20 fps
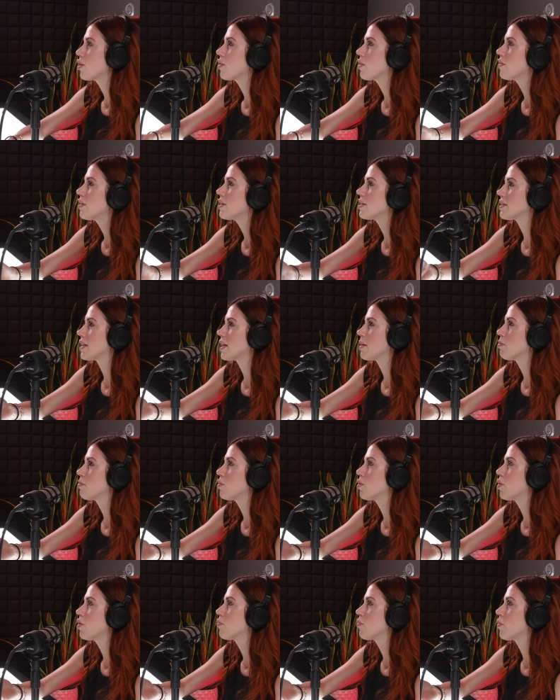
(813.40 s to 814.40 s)
you give an
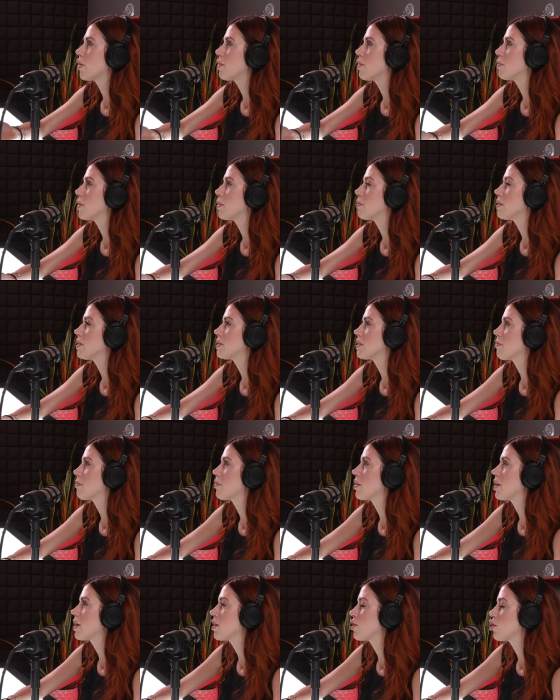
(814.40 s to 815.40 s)
example of what maybe
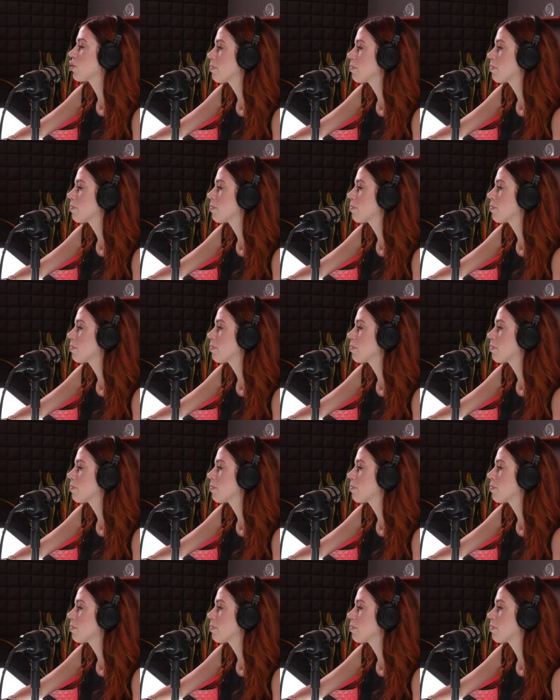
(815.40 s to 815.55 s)
somebody in your